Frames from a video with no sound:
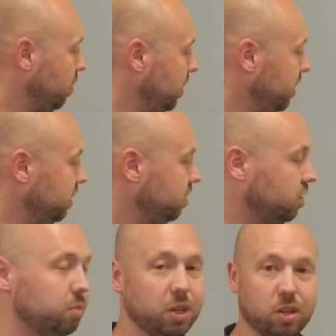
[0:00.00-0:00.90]
This is
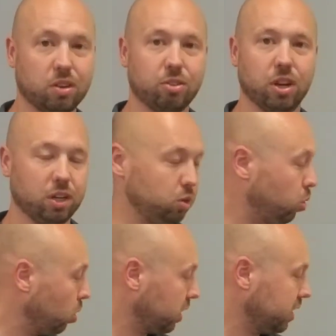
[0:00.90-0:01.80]
going to be creating
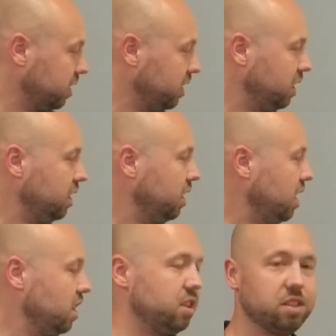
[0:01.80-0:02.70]
torque at the knee.
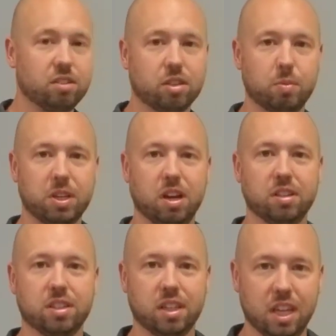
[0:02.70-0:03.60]
This is going to be
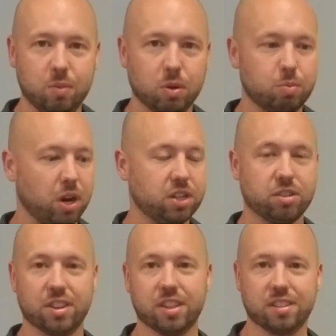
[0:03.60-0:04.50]
causing inward pressure
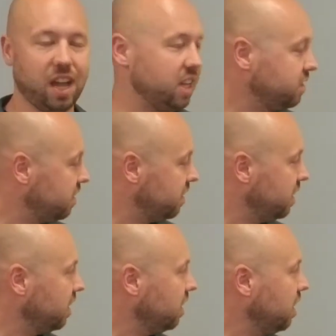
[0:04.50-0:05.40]
at the sides of the
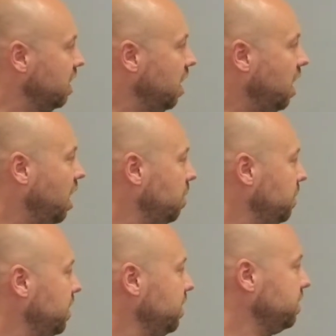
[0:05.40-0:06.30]
knee.
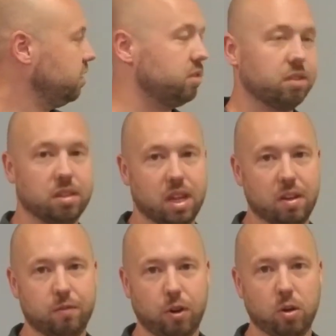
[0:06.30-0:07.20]
And this is,
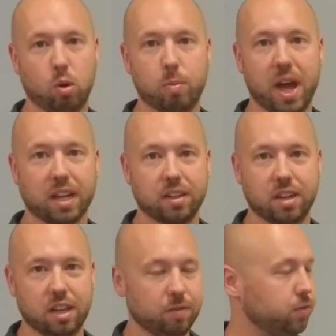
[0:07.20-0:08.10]
front or back of the
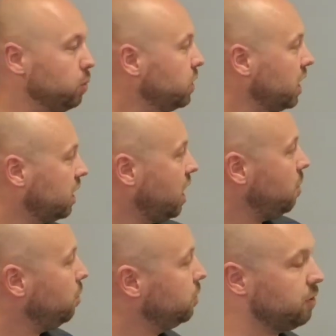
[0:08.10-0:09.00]
knee. So we've got a
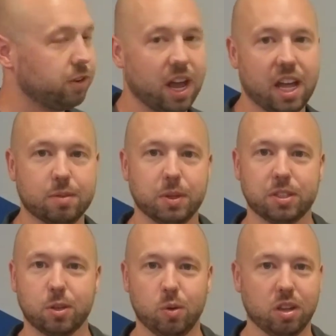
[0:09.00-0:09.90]
couple different aspects
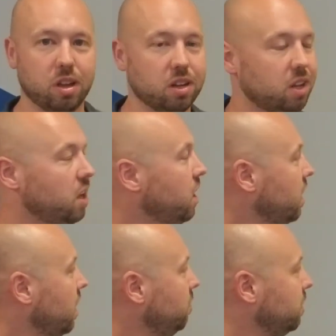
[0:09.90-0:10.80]
going on.
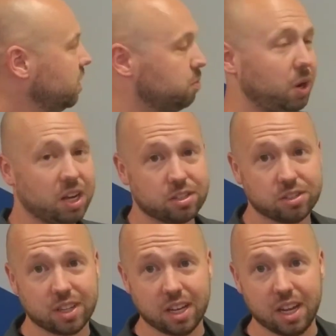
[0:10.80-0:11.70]
And because posture is
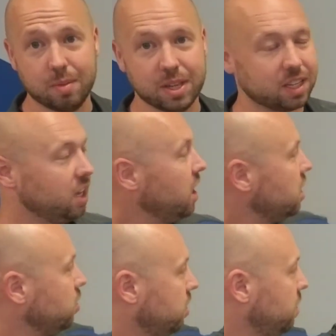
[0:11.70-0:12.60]
dynamic,
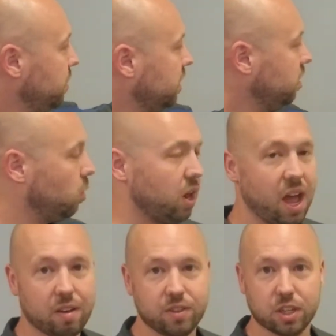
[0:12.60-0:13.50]
you typically don't
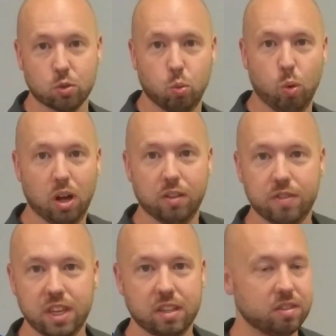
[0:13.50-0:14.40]
have just one of
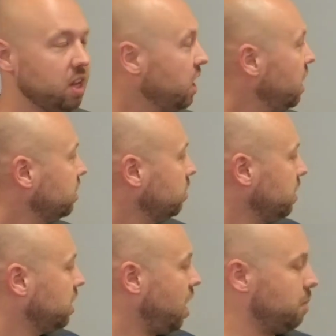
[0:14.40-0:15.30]
these. It's going to be
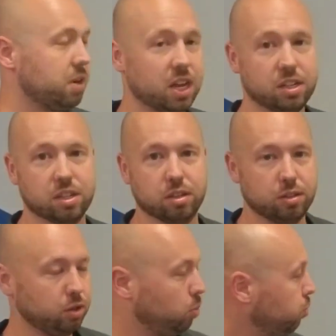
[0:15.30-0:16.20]
a combination.
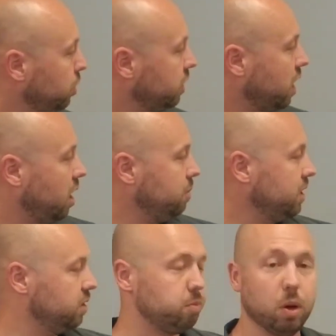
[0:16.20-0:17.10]
So pretty common
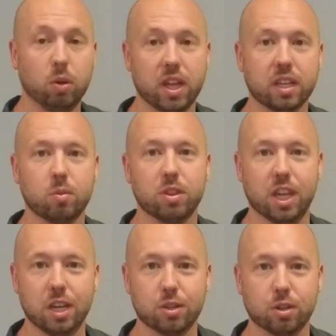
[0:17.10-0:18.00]
is bow-legged with
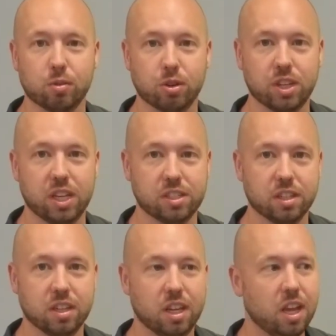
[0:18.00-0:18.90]
internal
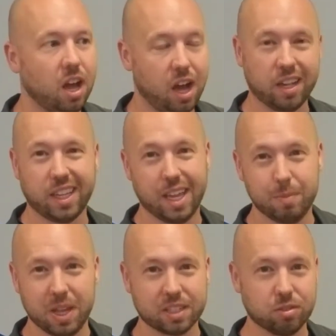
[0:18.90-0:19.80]
rotation. It can be
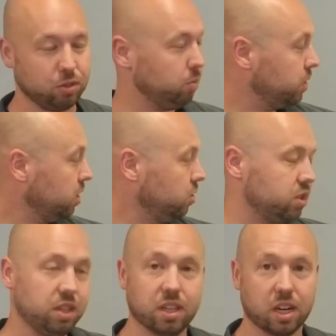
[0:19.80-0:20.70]
external, but usually
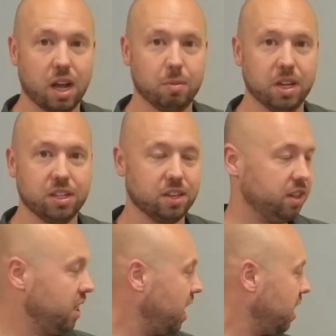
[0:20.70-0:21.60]
you get a combination of
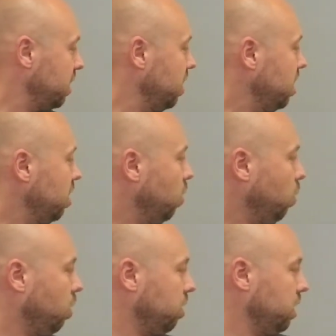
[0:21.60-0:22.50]
that.
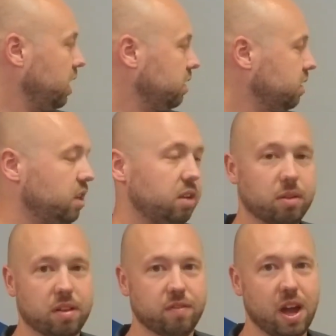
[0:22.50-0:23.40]
Or it's
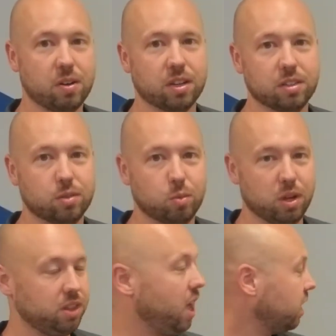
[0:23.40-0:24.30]
valgus with
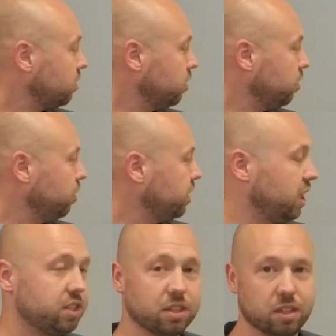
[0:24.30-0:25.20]
external
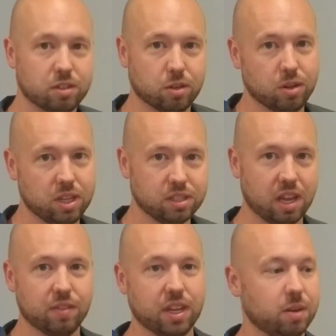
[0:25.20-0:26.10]
rotation, so knees
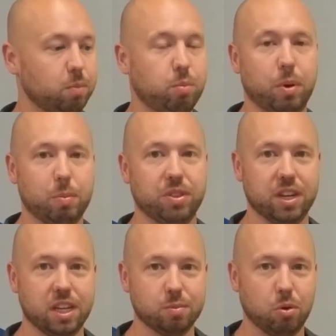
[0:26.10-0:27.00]
caving in, but the
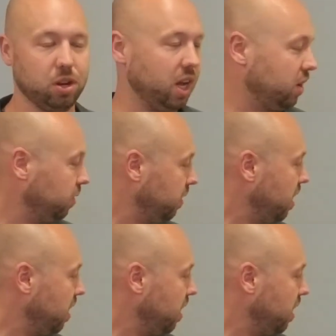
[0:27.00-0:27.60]
knees point out.